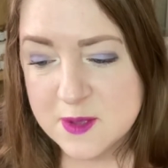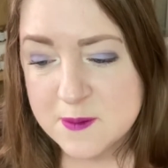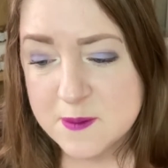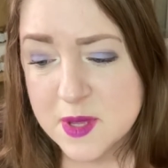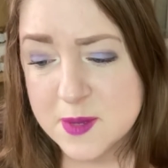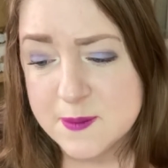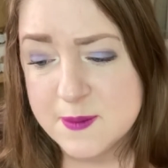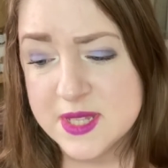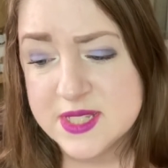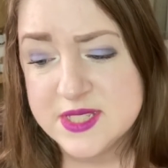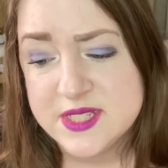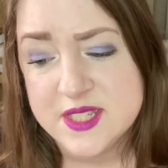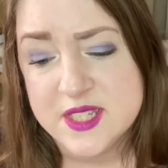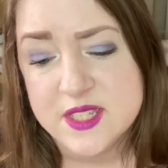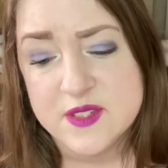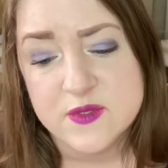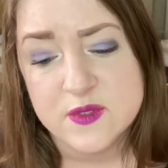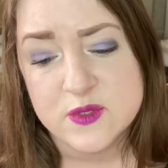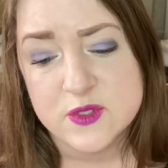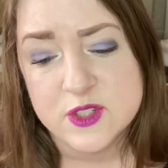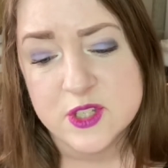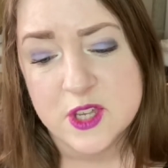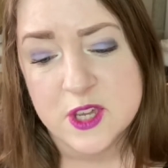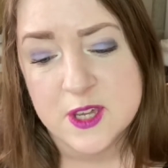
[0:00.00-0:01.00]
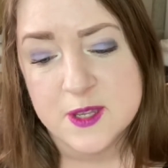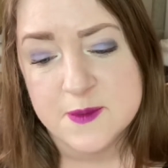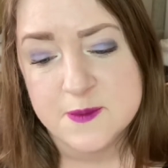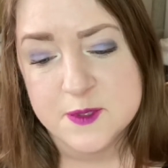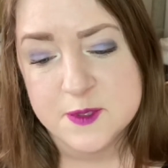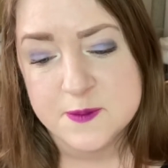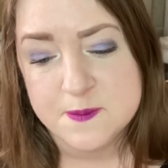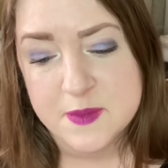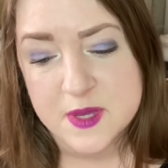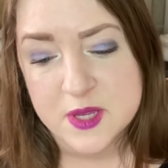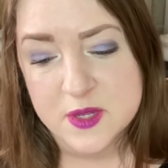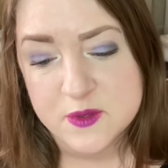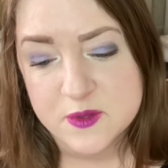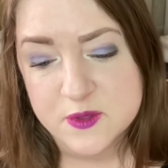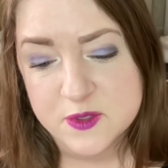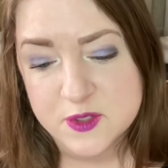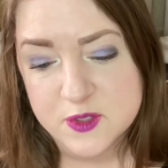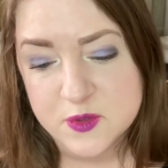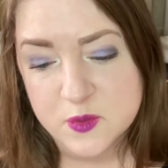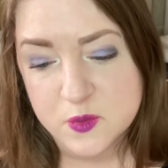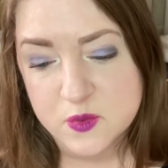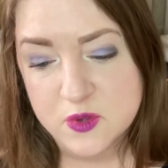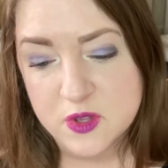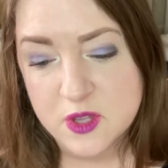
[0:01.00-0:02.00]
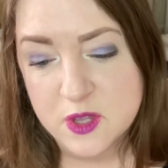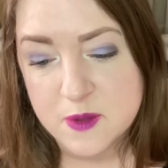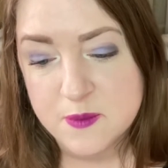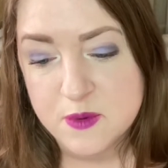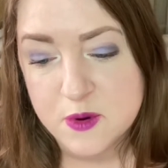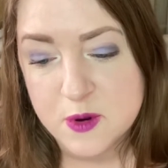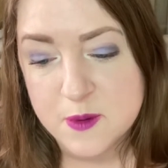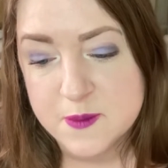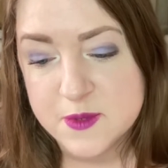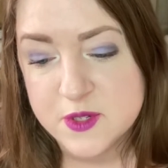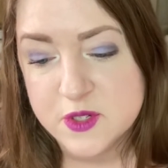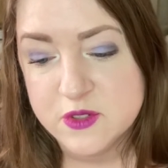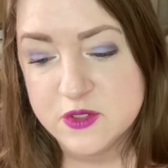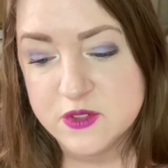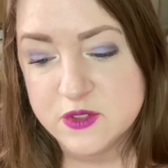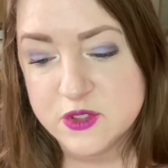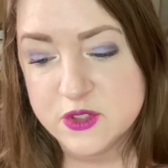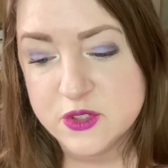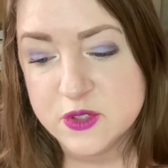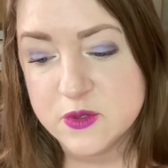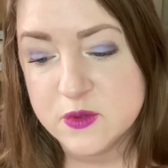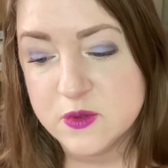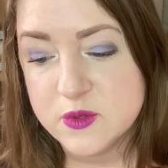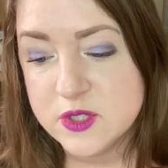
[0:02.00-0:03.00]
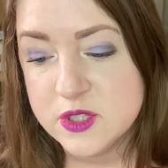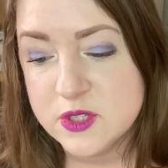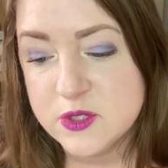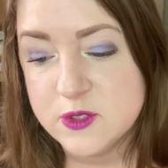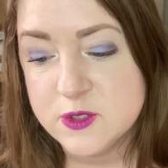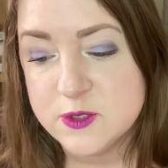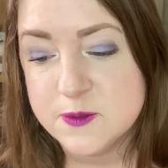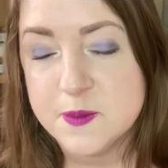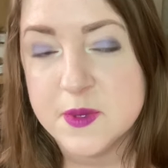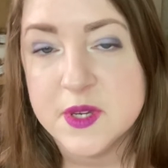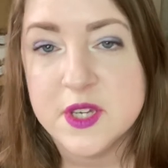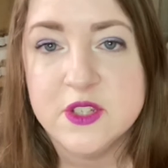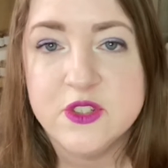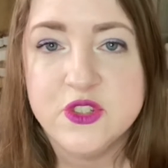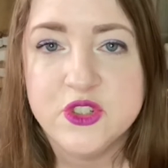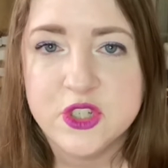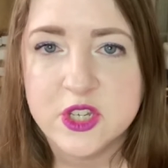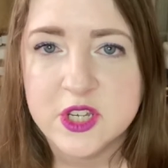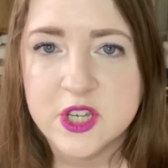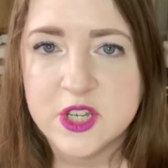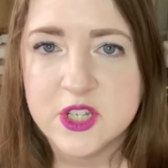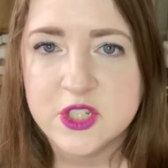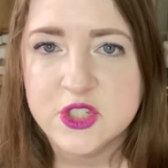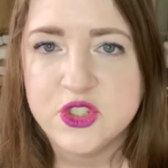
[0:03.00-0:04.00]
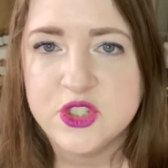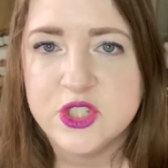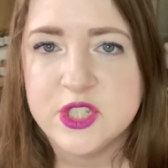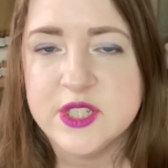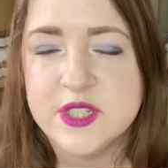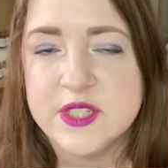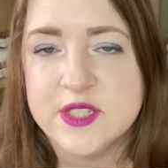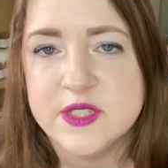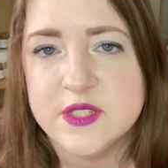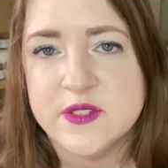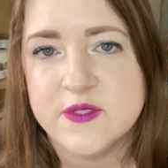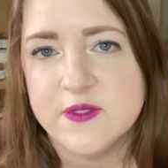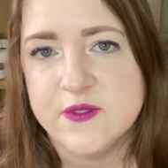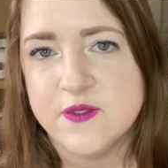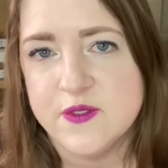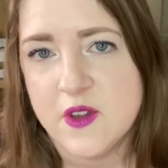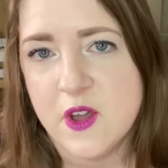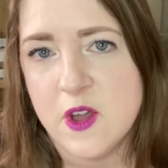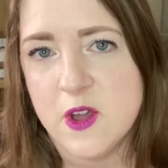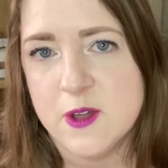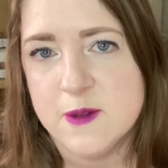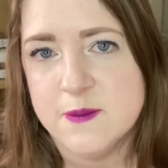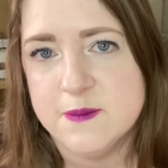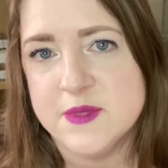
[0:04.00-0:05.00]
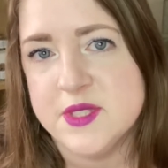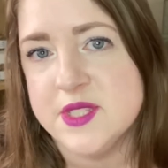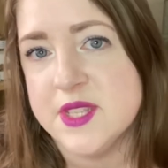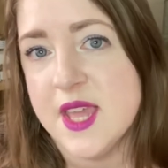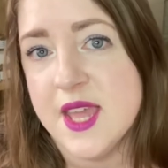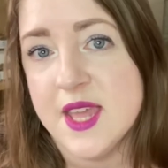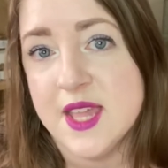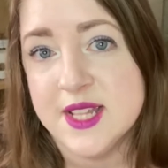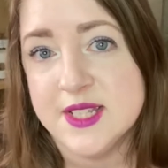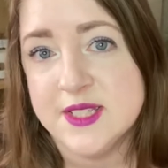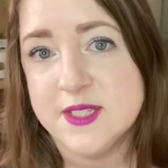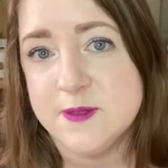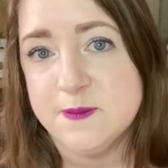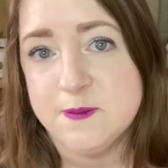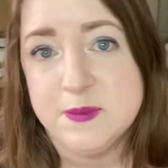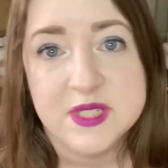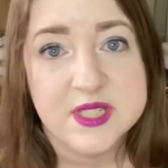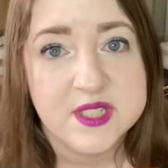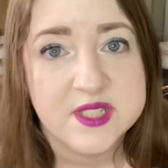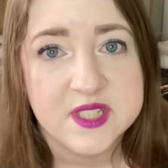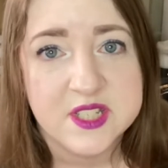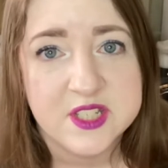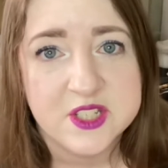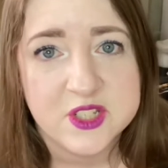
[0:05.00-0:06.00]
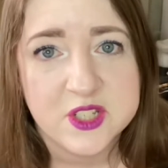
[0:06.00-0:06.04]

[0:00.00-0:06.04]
By medieval times, bells were a prominent tool used by churches, farms and business